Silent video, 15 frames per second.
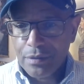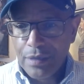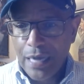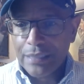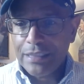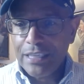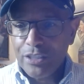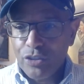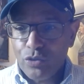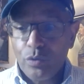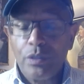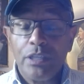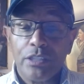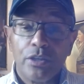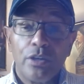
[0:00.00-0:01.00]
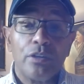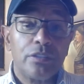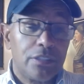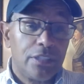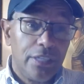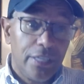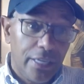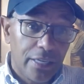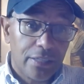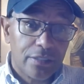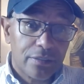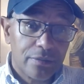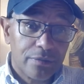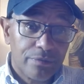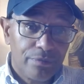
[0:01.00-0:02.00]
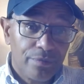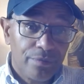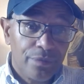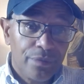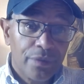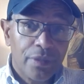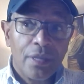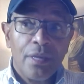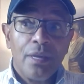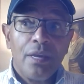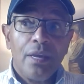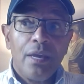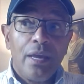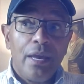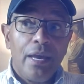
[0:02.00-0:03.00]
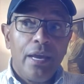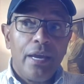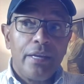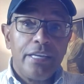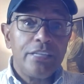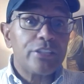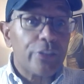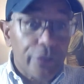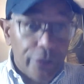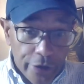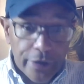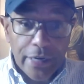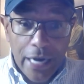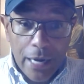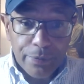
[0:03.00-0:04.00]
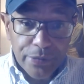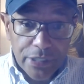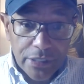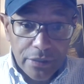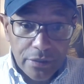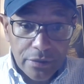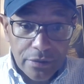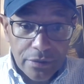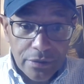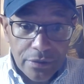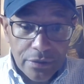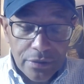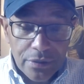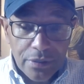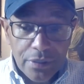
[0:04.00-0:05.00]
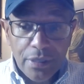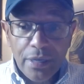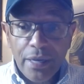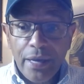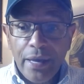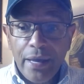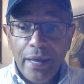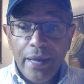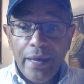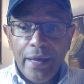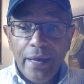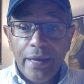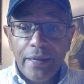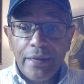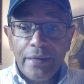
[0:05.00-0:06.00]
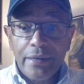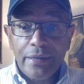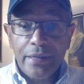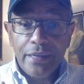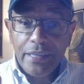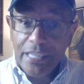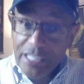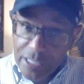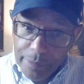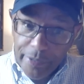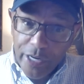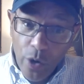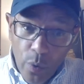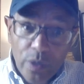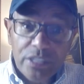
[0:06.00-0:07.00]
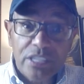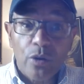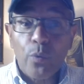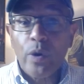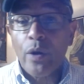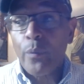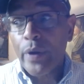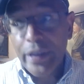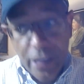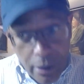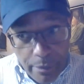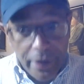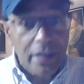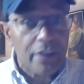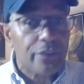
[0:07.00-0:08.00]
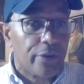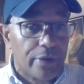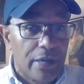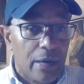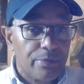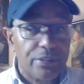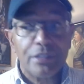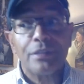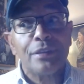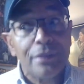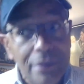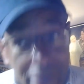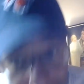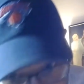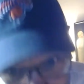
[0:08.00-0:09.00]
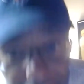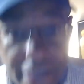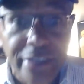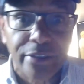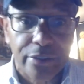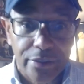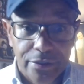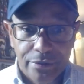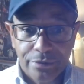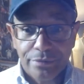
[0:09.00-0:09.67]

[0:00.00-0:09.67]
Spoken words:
I think Julius hurts the Knicks, and he's a third option, and he needs to be going somewhere where he can be a third option, like the Lakers.